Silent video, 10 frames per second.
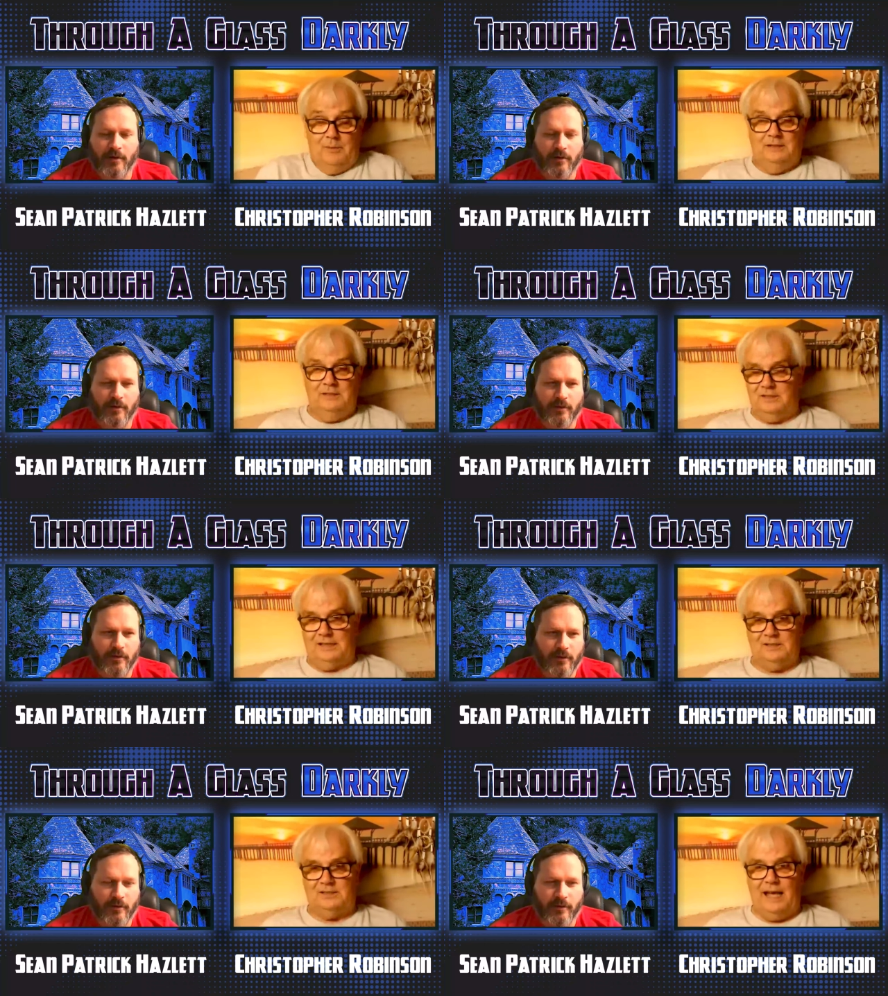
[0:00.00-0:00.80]
Speaker 1: mean,
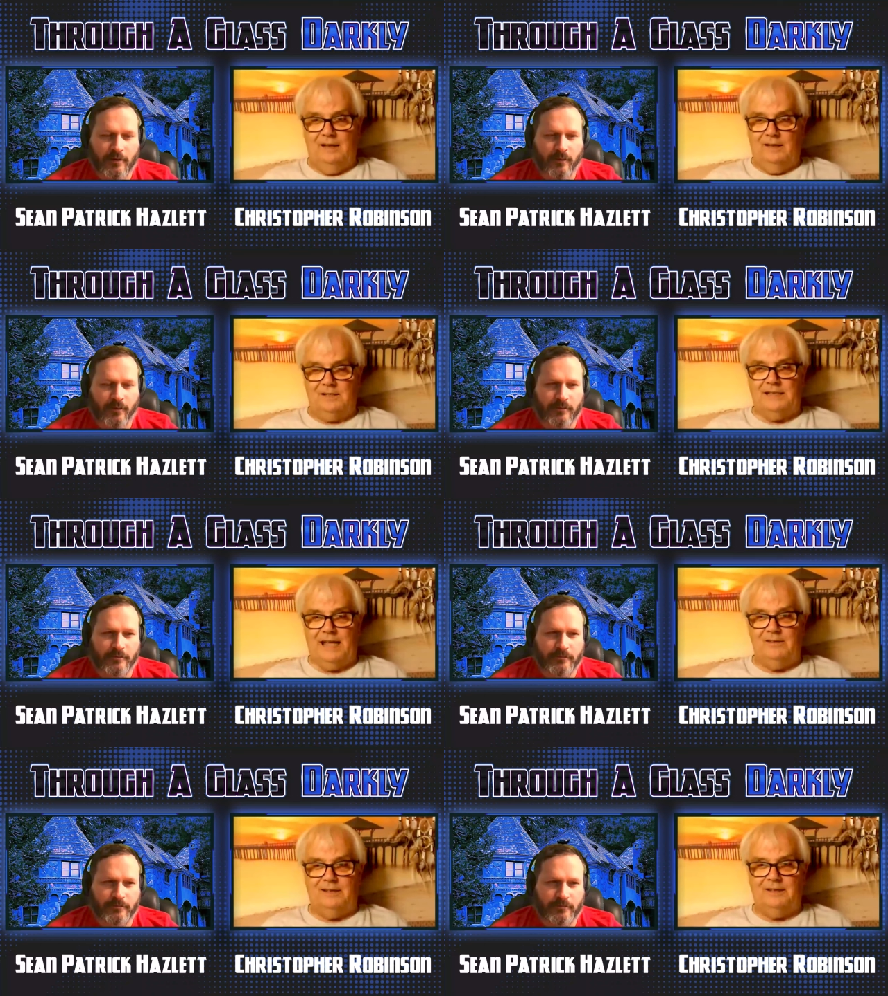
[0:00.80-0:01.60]

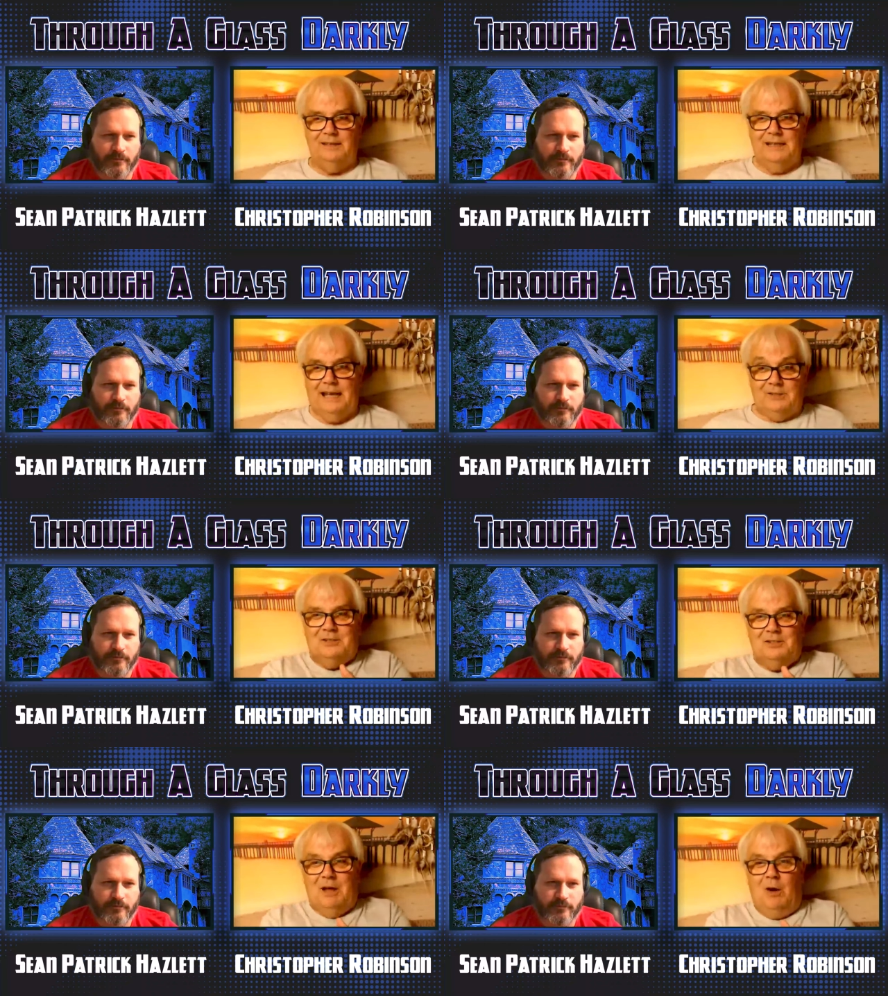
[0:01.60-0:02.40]
astounding. And do
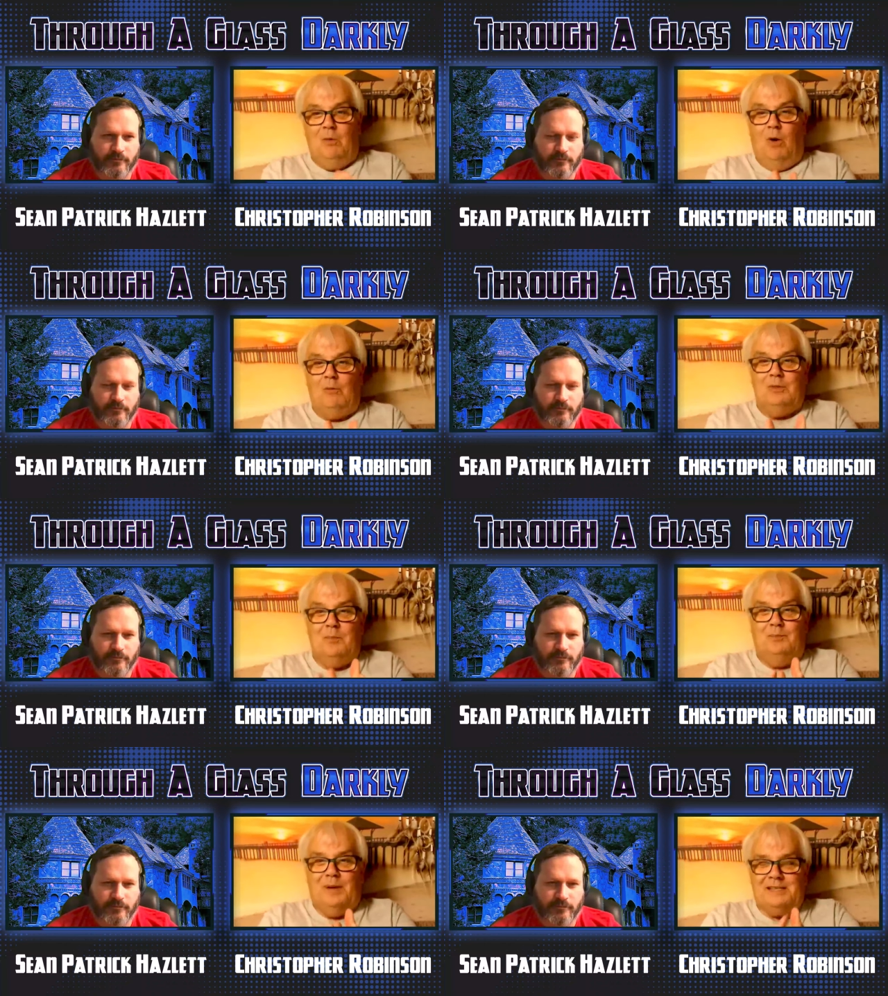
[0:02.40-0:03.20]
you know what the
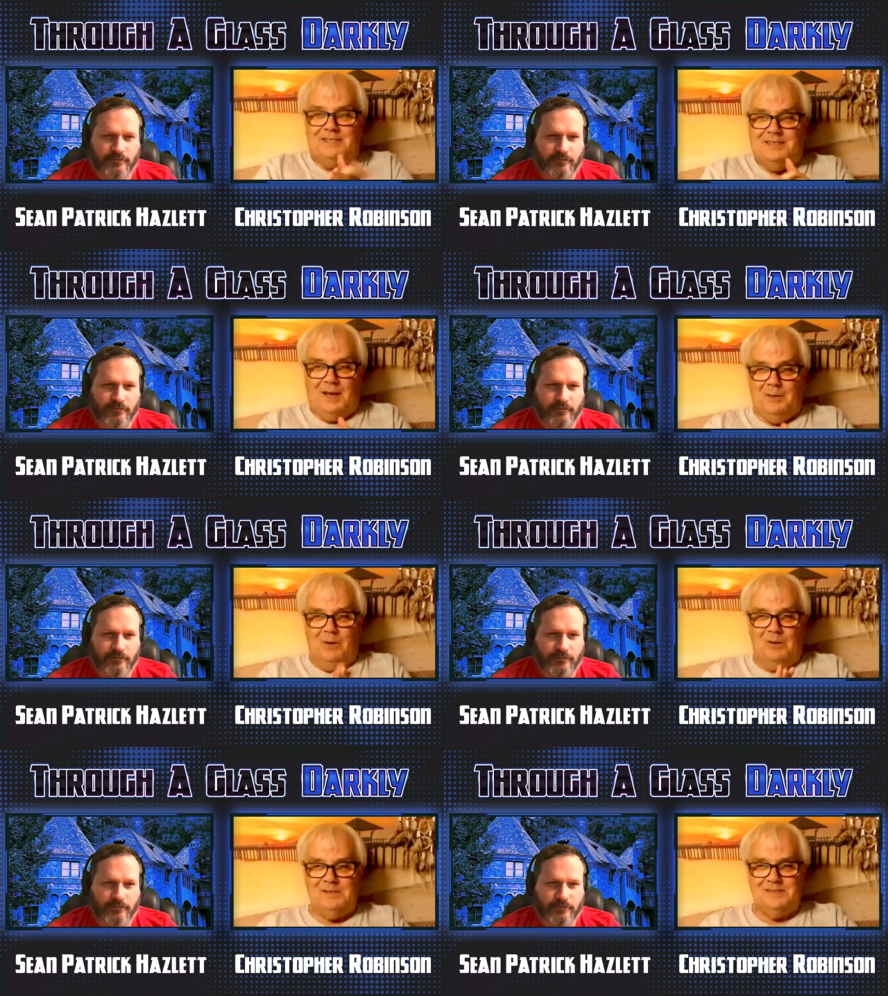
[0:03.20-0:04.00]
best day
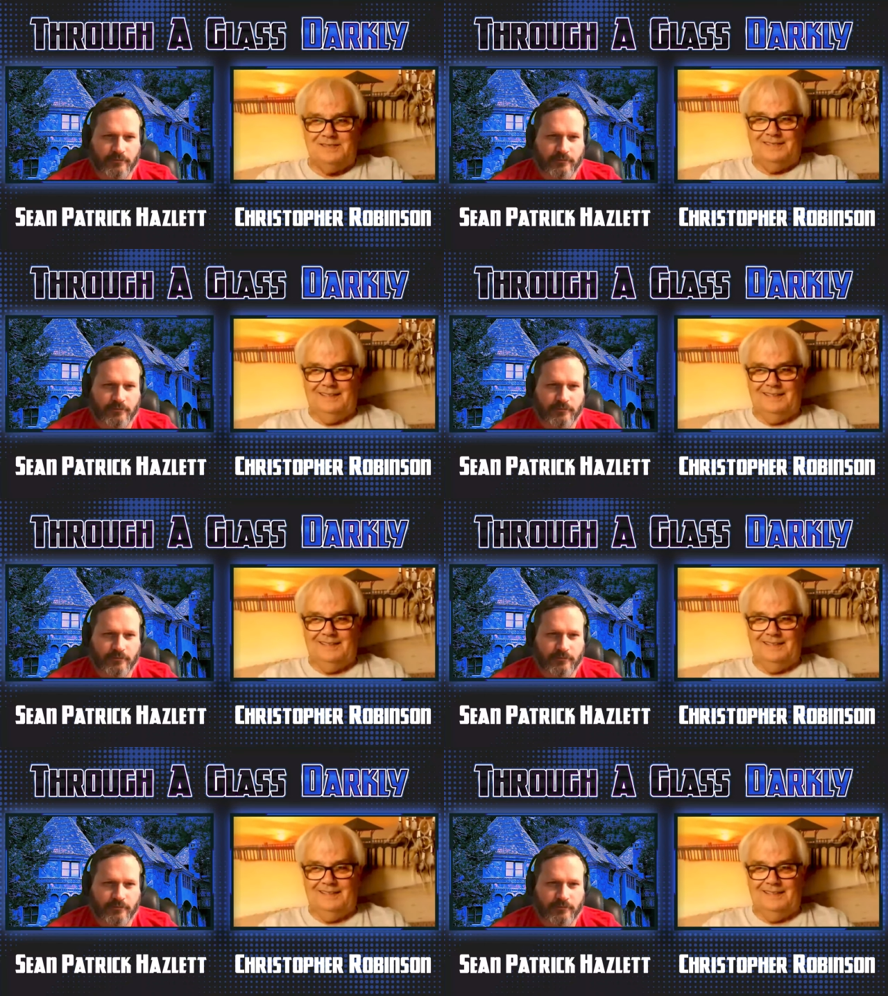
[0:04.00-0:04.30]
was?